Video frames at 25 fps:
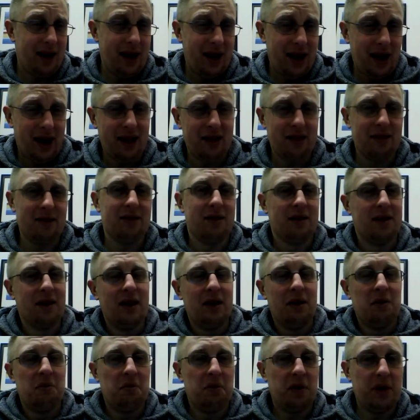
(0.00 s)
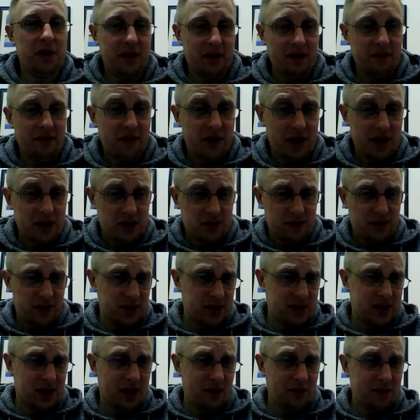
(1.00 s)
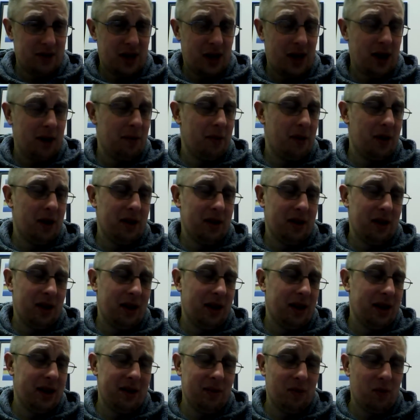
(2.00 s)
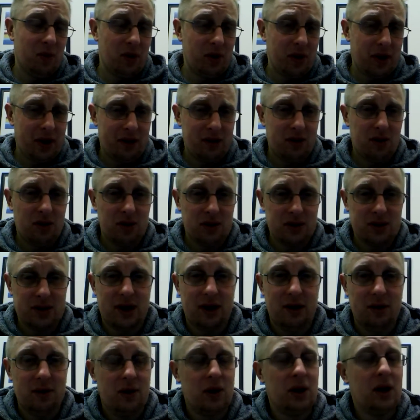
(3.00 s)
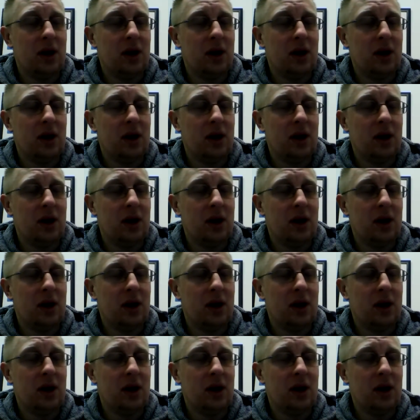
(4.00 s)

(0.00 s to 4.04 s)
and be defensive at the same time, and he didn't want to get knocked out.